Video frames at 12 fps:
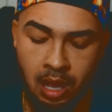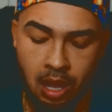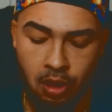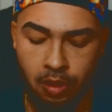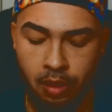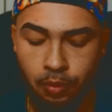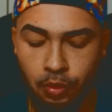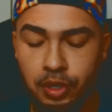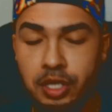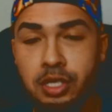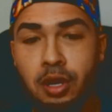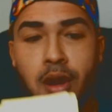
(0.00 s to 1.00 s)
Alright, we're gonna
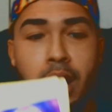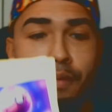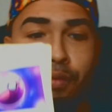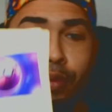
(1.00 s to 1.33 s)
start off